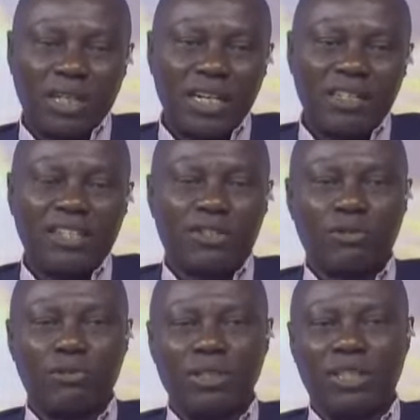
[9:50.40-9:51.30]
Whereas I
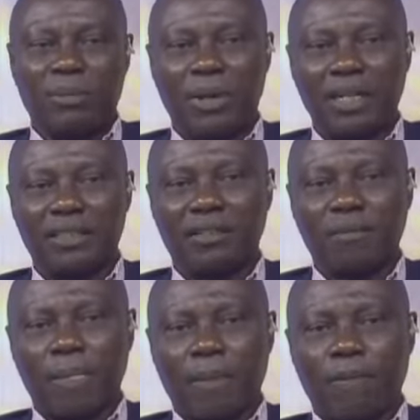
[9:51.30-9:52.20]
told you in the
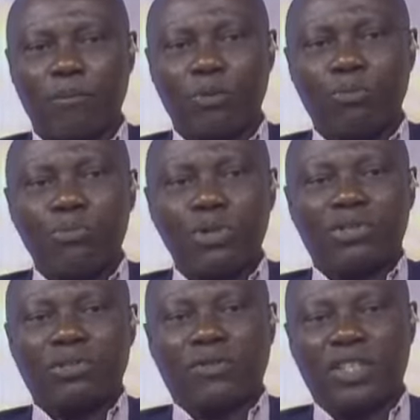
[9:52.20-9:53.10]
past,
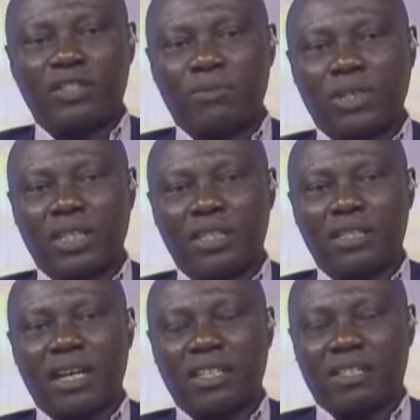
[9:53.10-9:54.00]
most of these
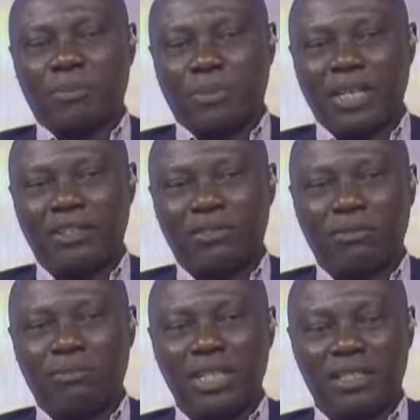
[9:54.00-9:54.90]
monies are
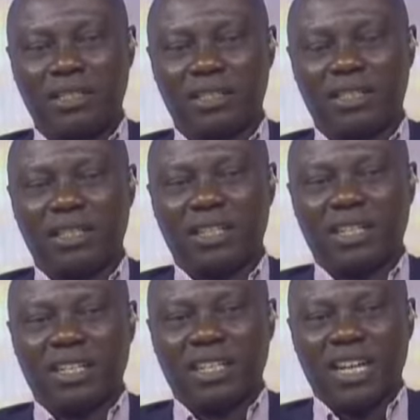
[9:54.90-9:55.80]
spent on meetings,
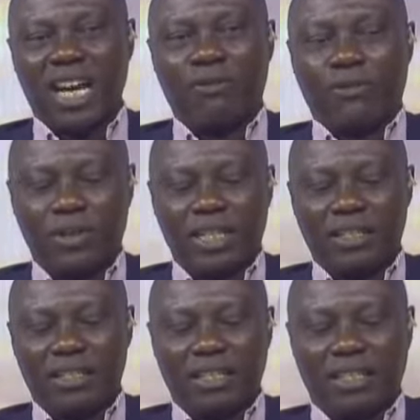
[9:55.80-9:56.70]

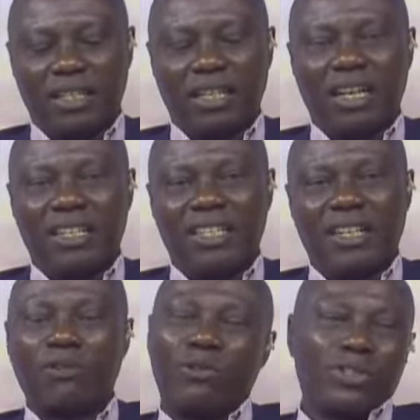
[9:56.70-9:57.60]
advocacy, and
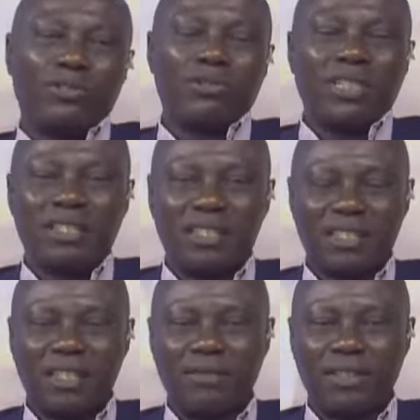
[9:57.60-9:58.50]
their consultancy
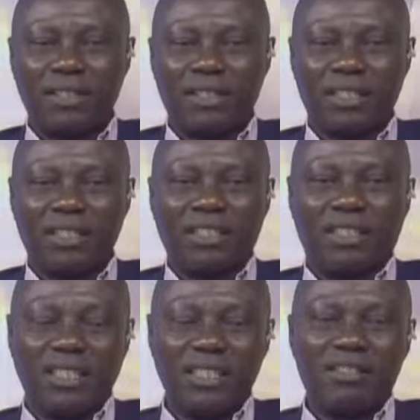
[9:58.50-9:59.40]
services,
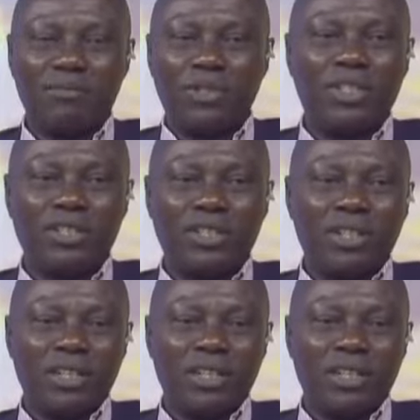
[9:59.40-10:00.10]
this money